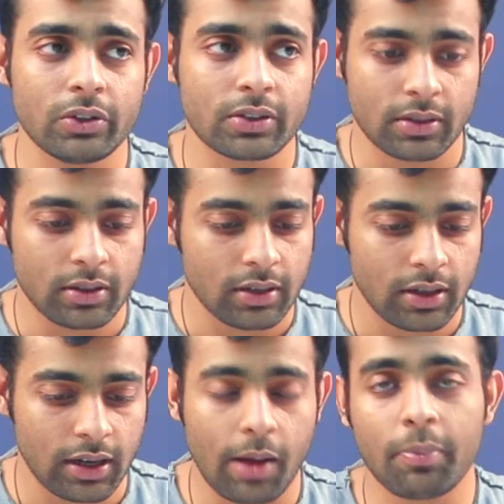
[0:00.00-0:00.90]
news,
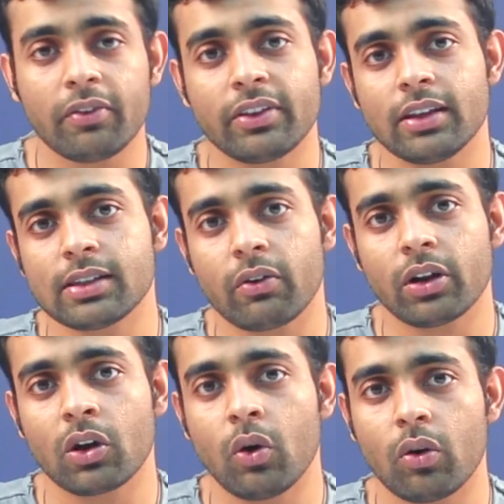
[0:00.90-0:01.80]
a couple of things I
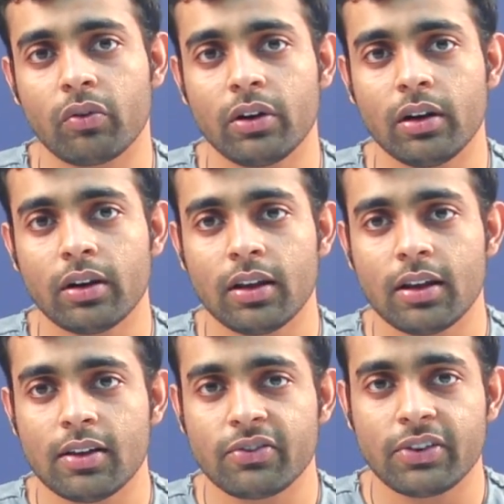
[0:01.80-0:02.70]
want to go over.
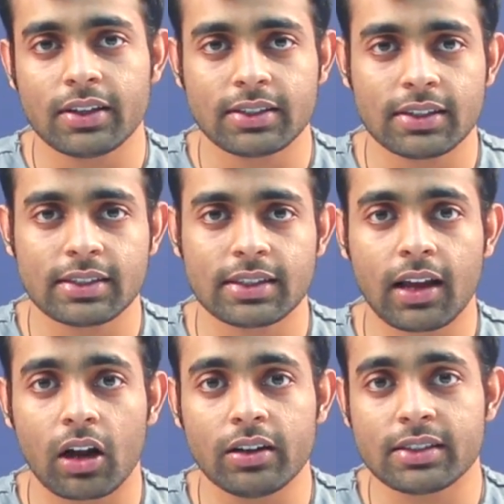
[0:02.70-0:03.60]
First is the
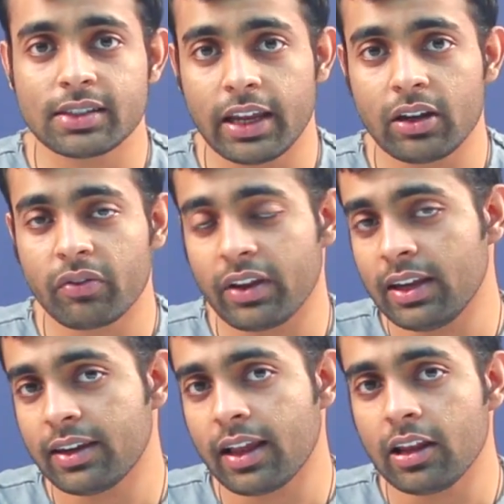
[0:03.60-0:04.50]
current state of
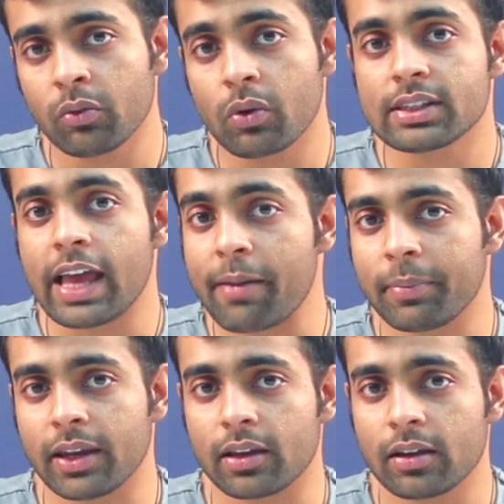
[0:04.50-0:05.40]
Intel and what's
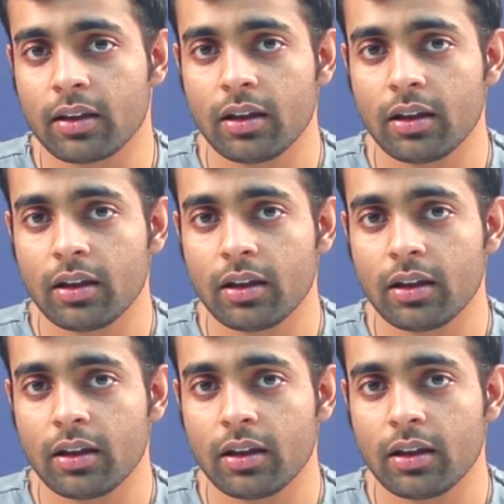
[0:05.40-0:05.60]
happening.